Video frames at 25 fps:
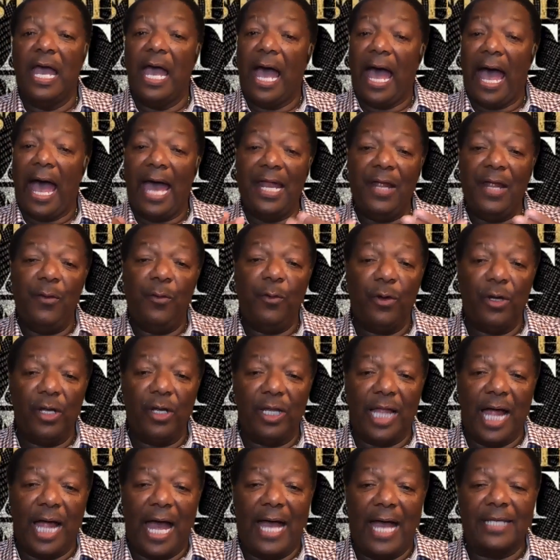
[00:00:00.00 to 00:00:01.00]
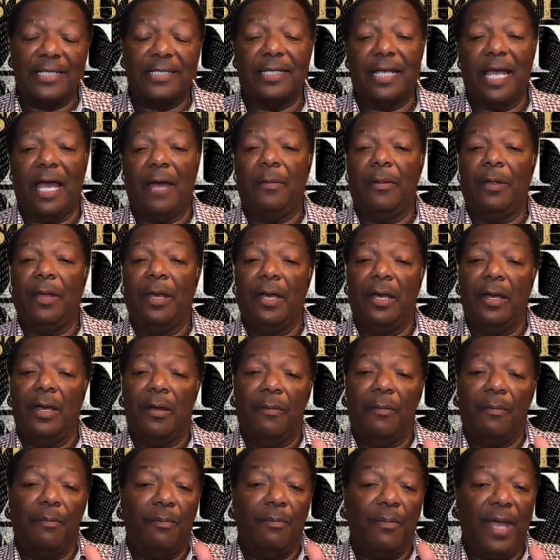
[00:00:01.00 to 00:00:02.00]
I didn't realize that,
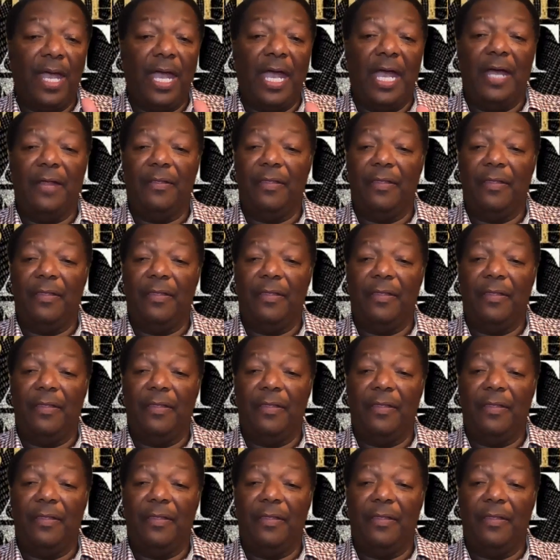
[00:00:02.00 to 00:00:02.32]
man,